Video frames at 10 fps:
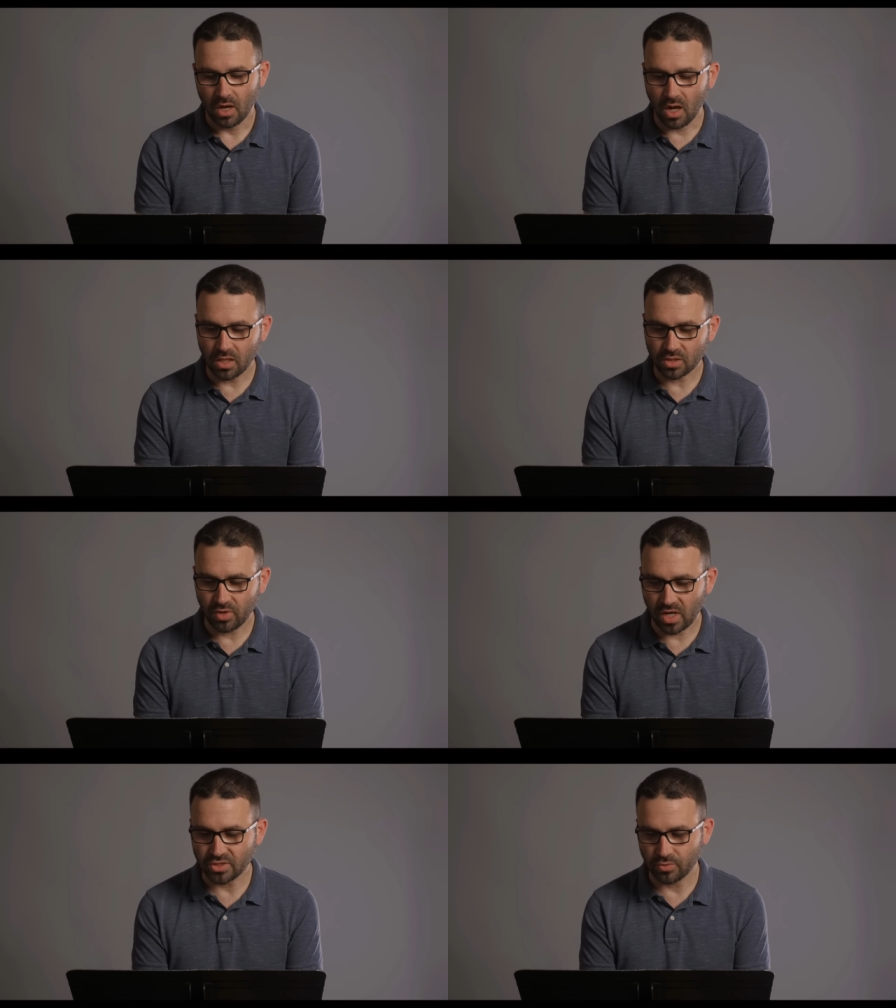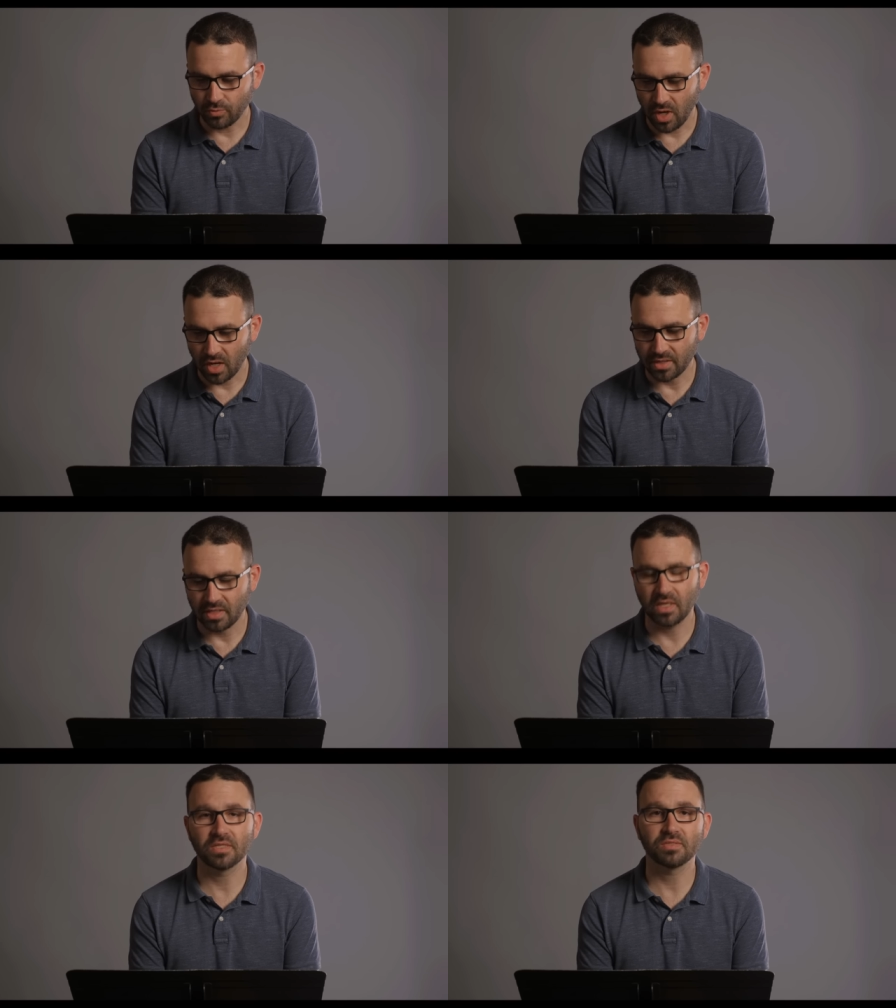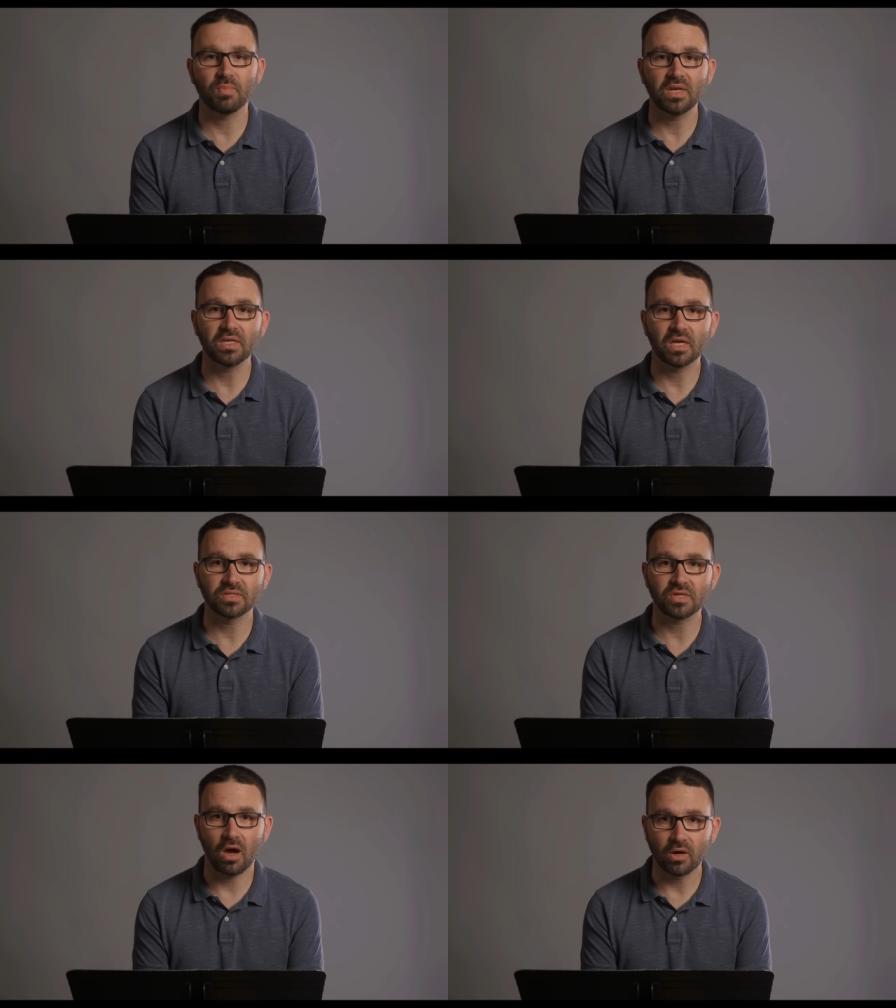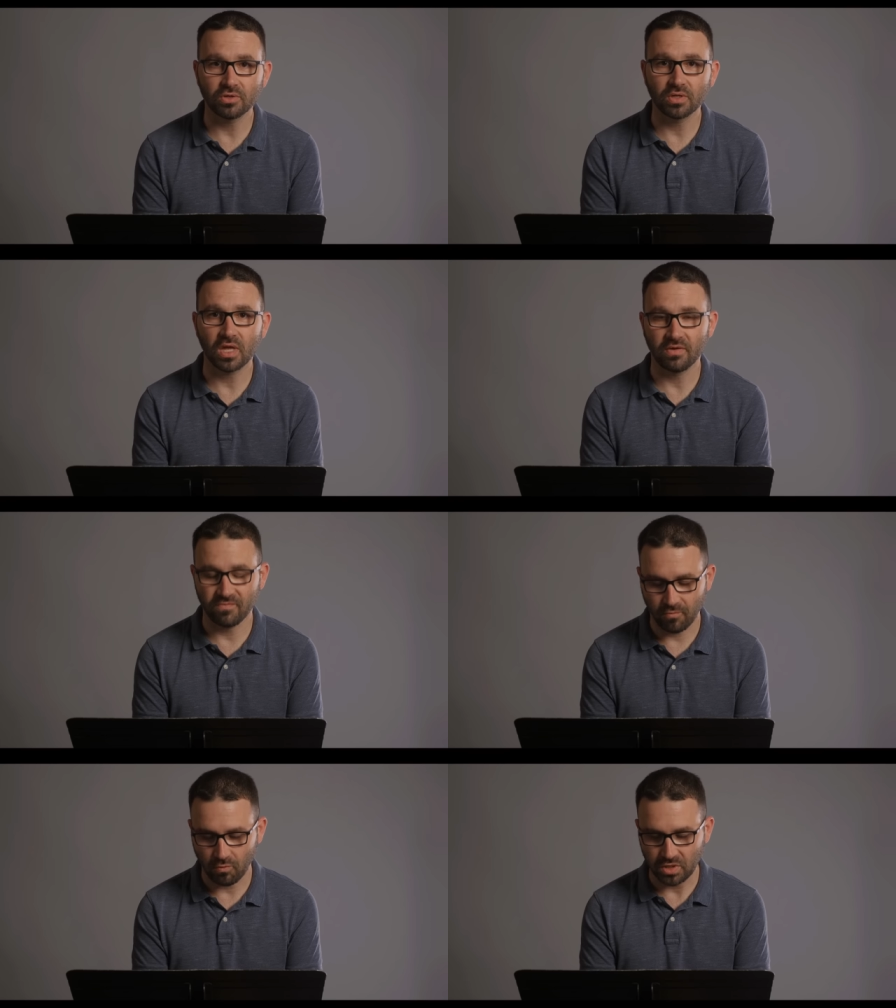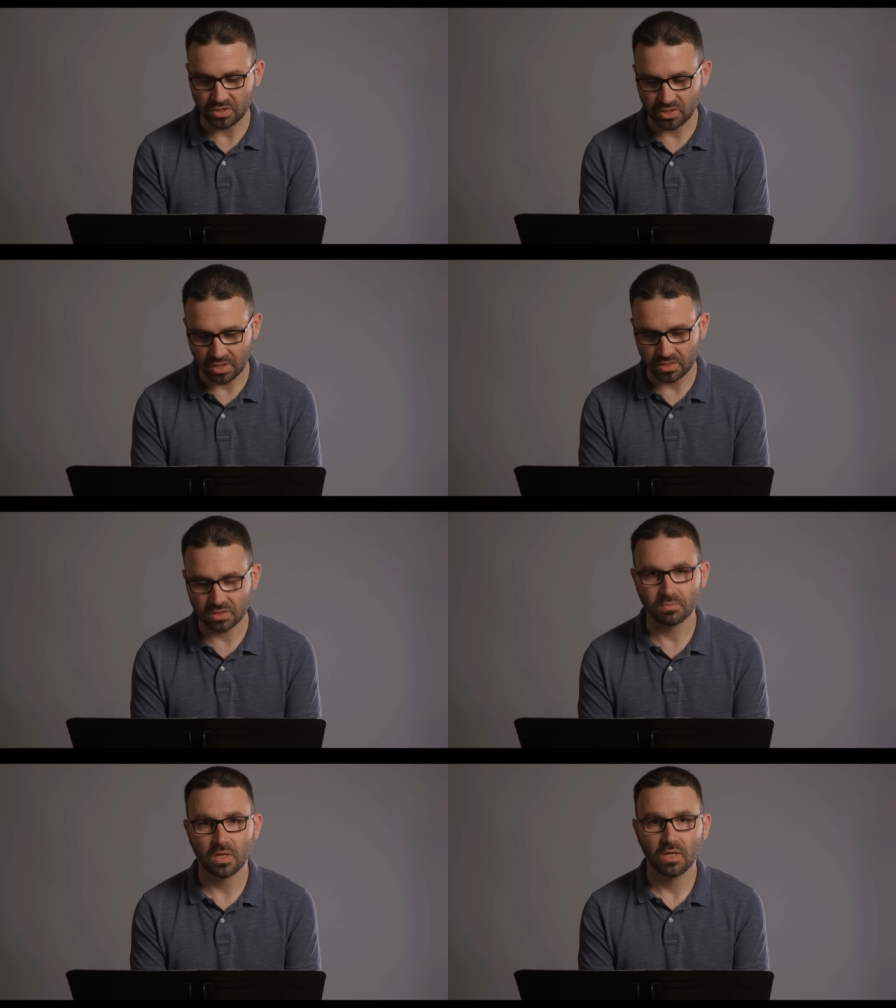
all across Iran in as many as 140 cities.